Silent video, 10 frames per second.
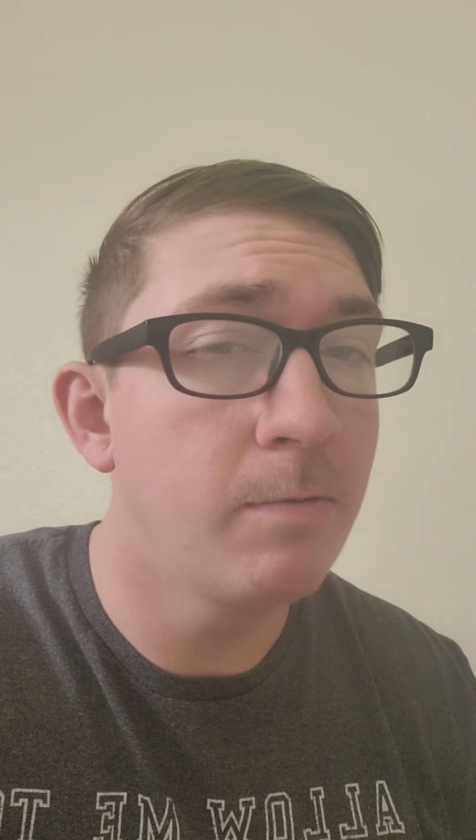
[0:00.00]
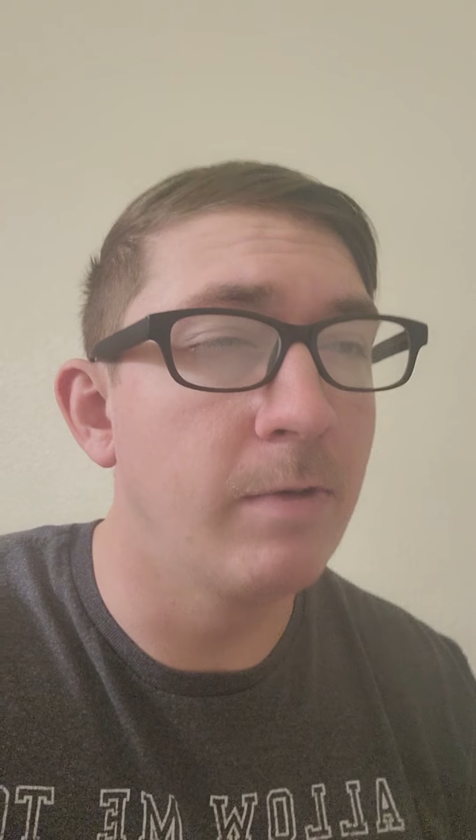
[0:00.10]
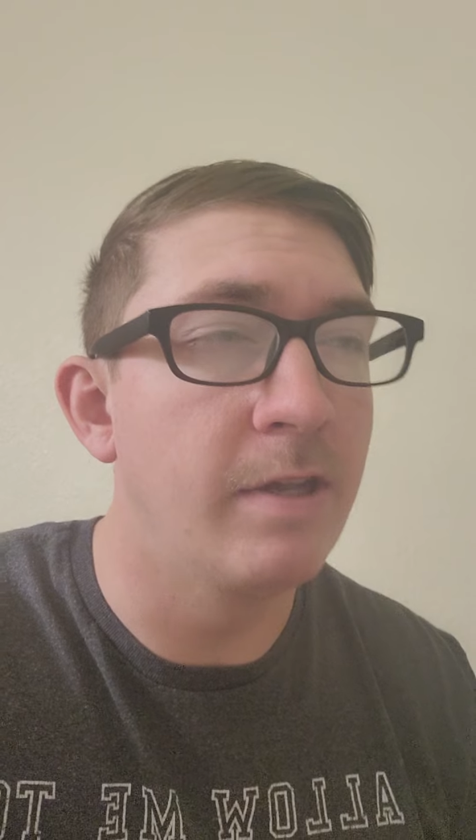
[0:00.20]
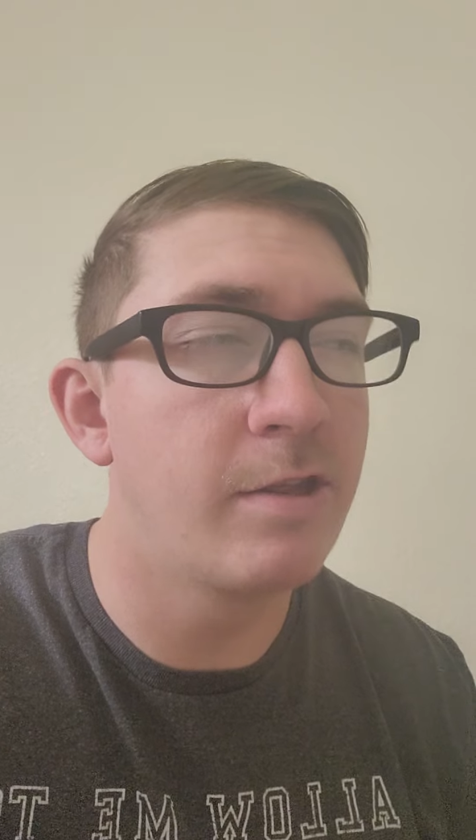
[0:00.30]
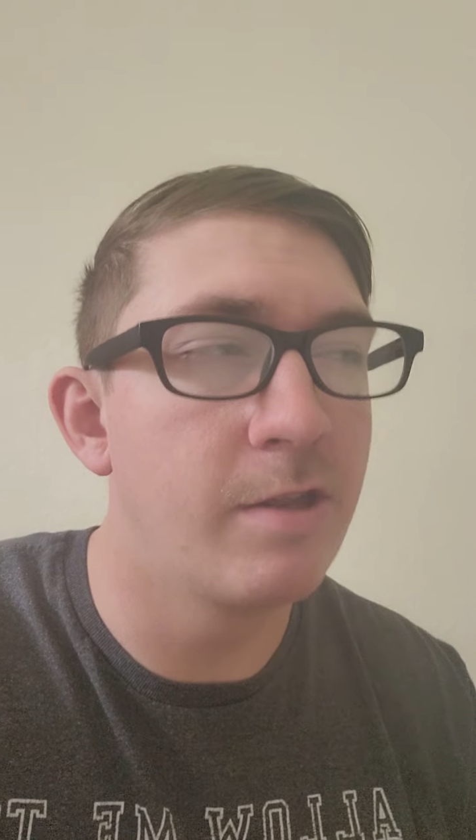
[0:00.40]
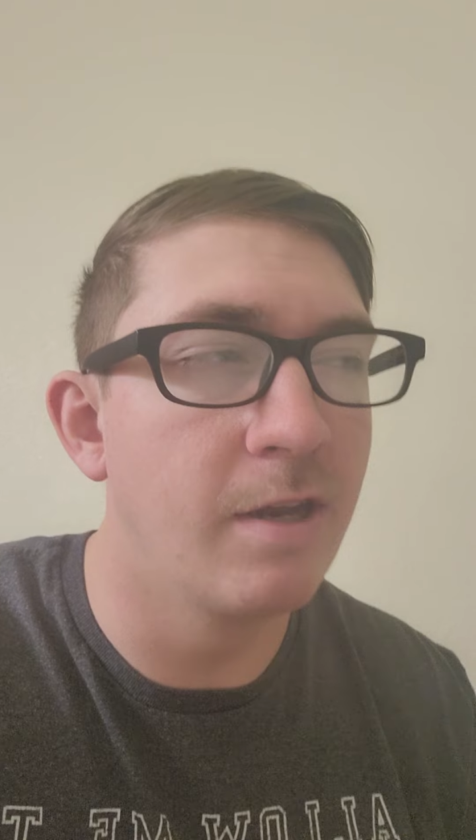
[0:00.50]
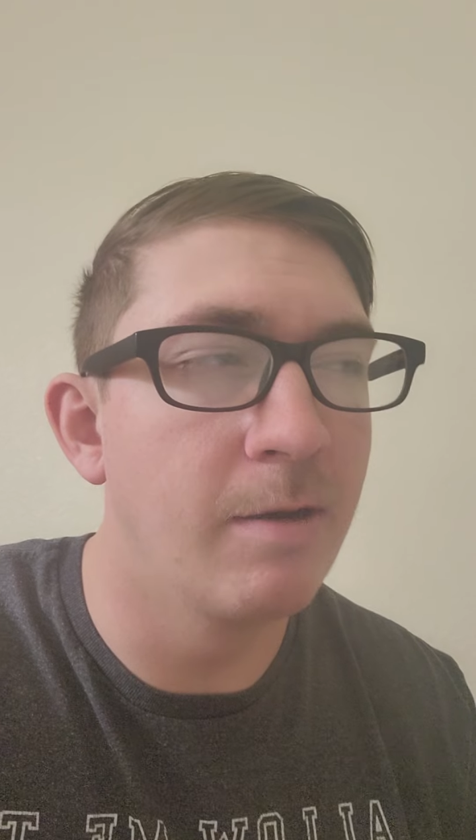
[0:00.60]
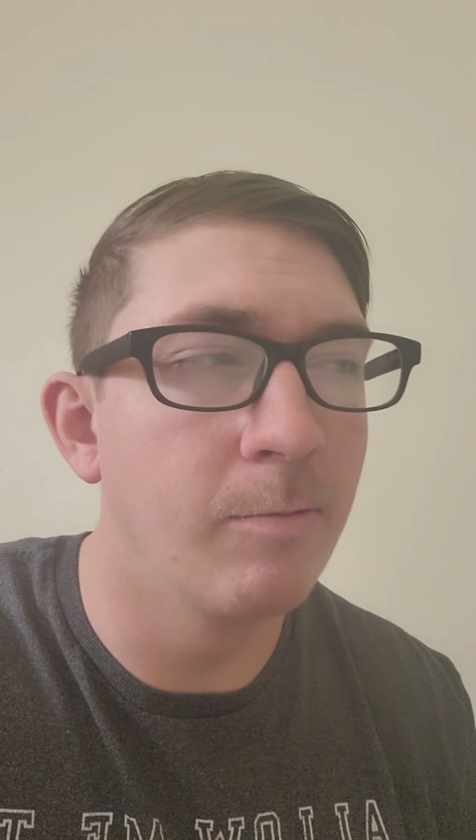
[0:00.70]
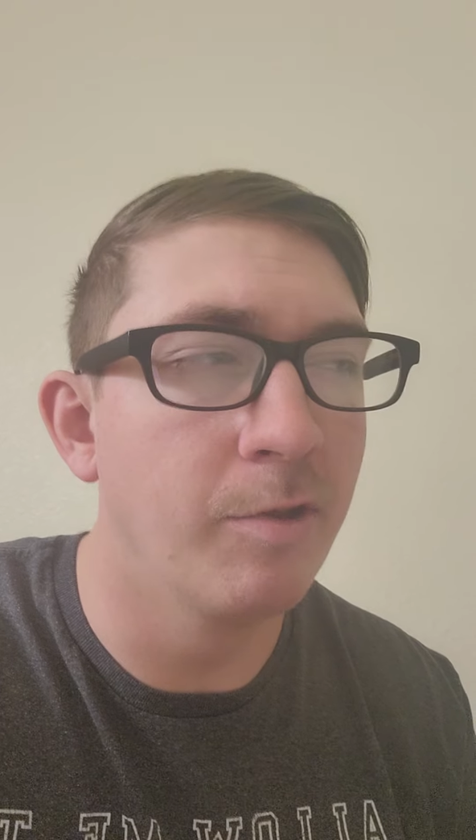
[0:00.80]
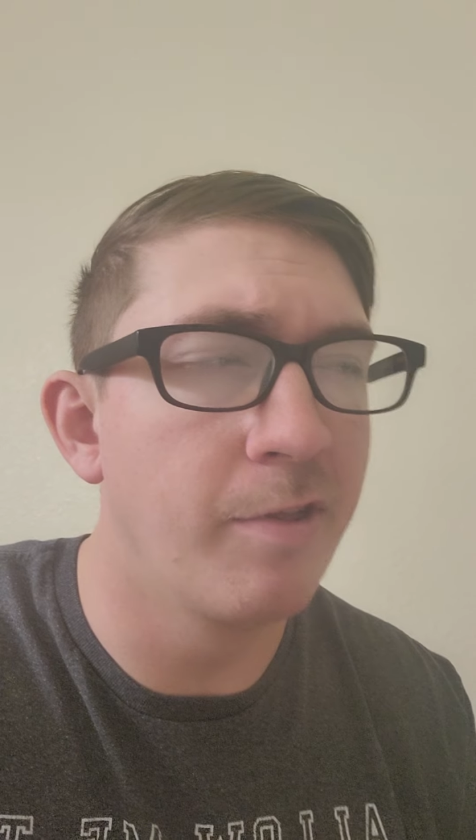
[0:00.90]
which
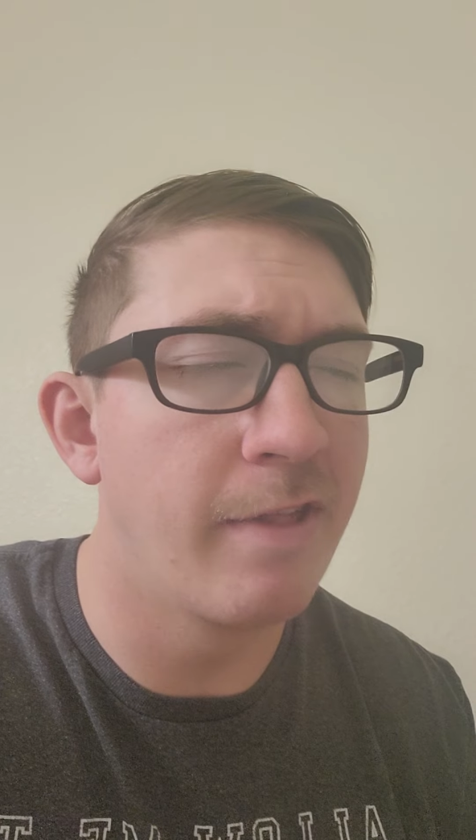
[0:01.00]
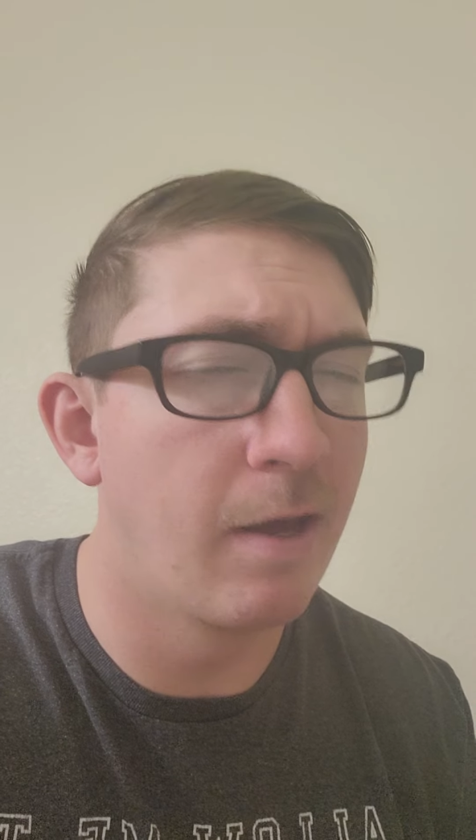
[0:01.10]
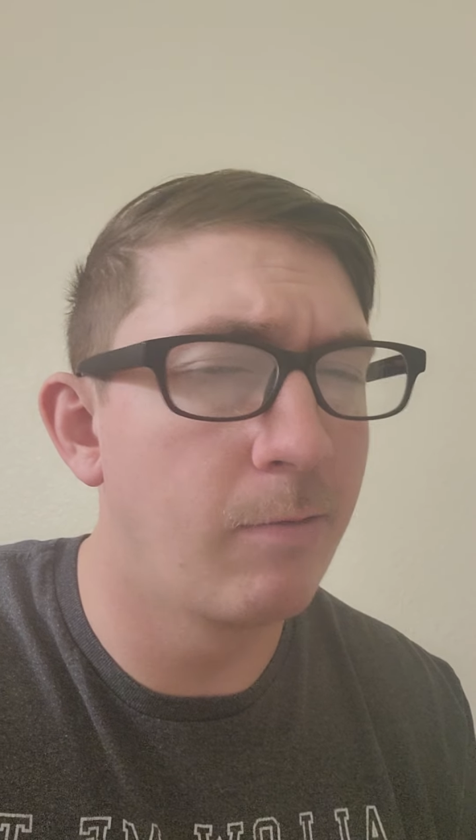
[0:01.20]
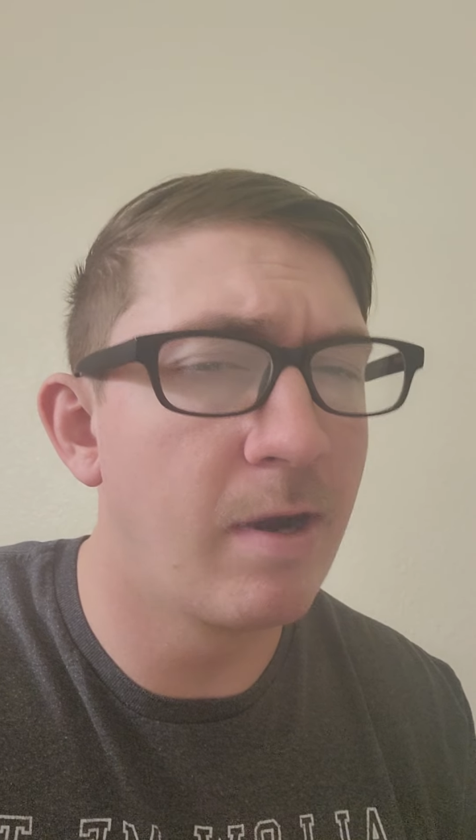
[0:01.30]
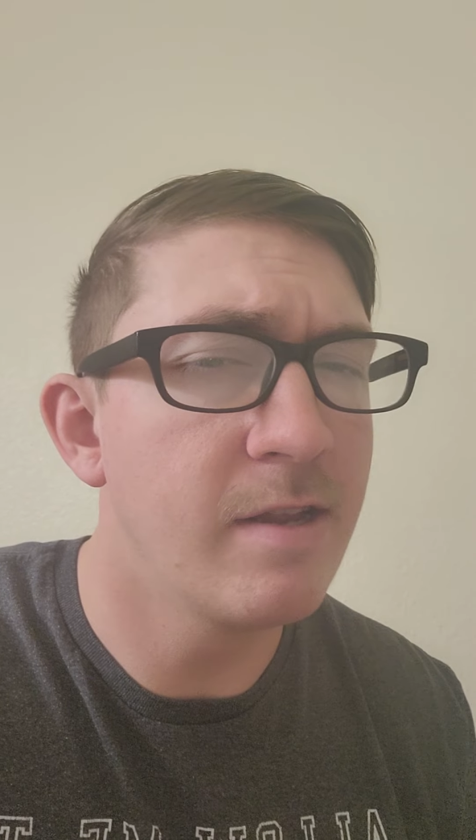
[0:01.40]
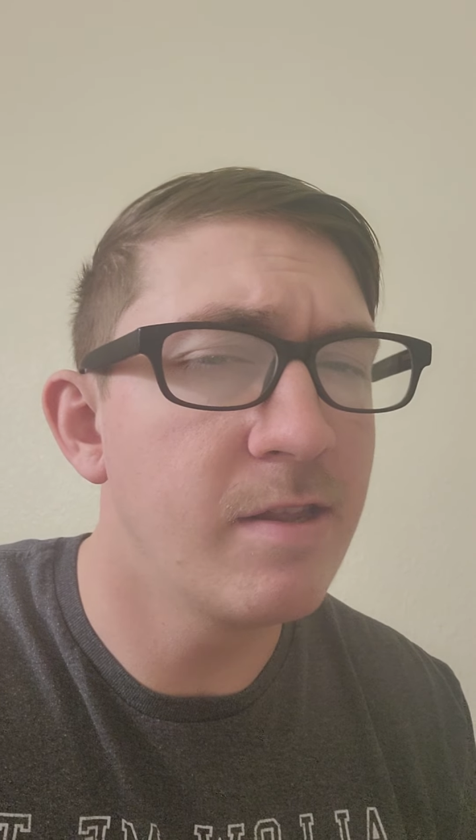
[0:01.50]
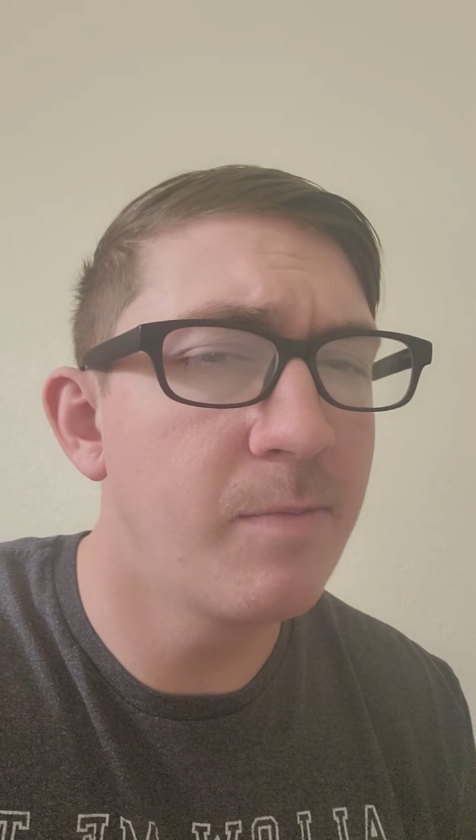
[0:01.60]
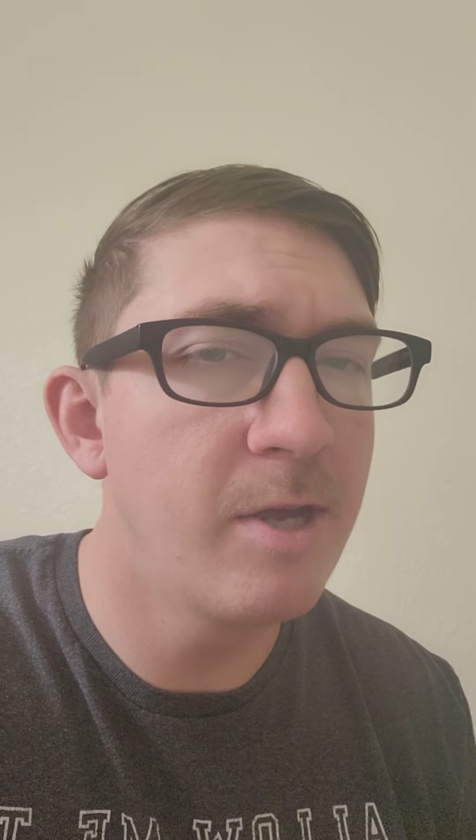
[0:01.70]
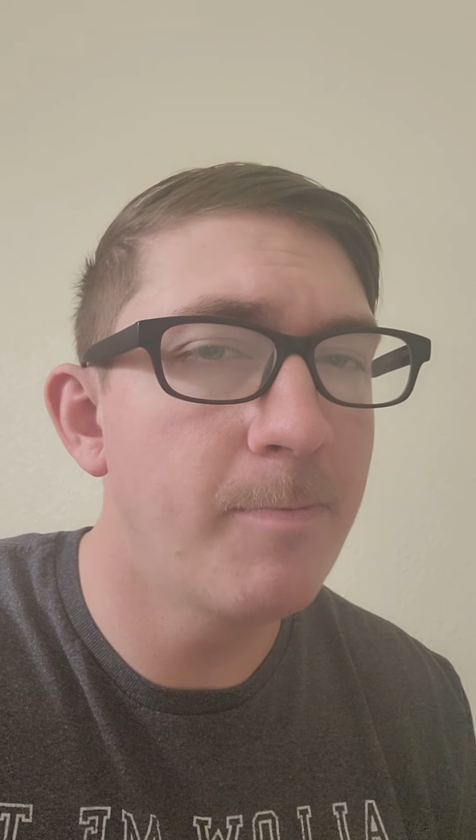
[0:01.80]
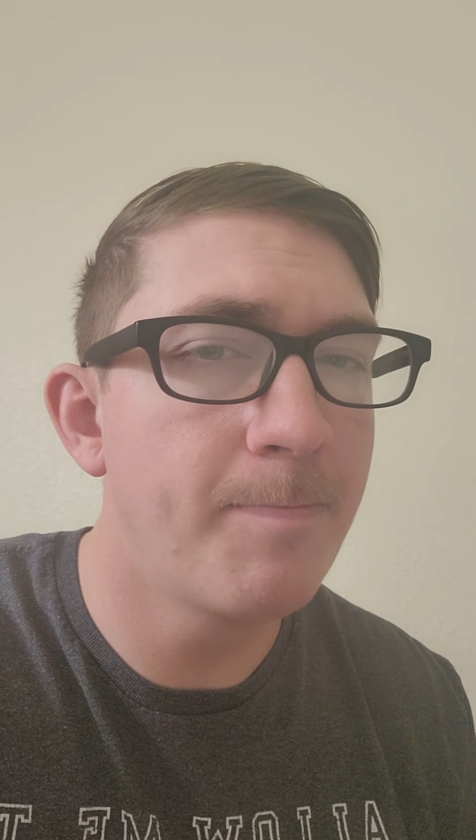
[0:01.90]
didn't really sound right to
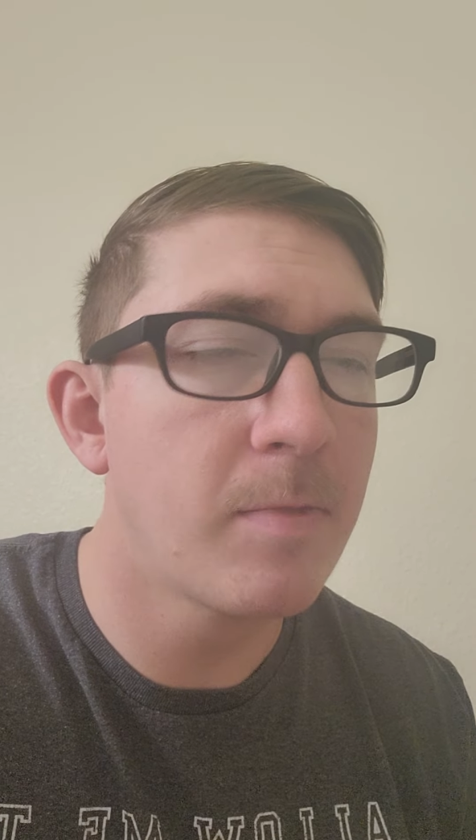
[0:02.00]
me.